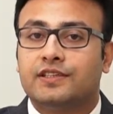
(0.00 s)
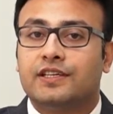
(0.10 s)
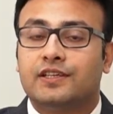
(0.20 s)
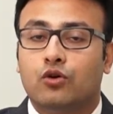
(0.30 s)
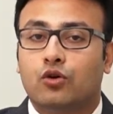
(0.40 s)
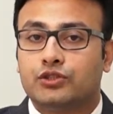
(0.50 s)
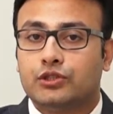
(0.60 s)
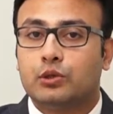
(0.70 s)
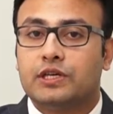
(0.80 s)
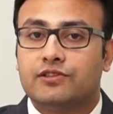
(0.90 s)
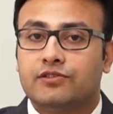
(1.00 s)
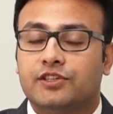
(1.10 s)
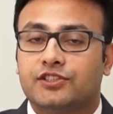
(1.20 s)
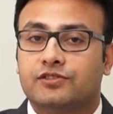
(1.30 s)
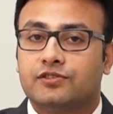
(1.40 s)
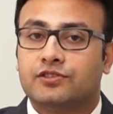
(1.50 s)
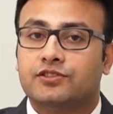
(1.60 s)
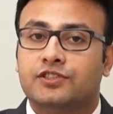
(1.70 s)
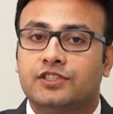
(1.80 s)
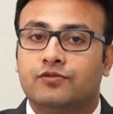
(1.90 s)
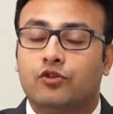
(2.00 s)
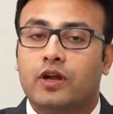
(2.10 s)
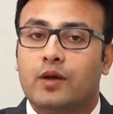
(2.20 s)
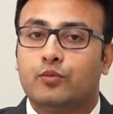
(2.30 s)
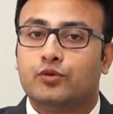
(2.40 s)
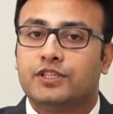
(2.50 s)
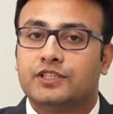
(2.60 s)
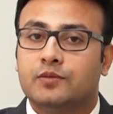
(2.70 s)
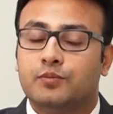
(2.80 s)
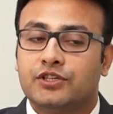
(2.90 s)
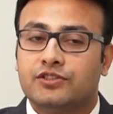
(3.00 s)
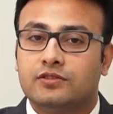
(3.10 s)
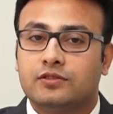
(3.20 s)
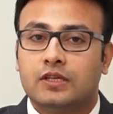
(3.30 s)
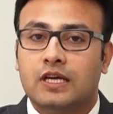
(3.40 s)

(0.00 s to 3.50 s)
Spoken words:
in osseointegration surgeries for amputated patients.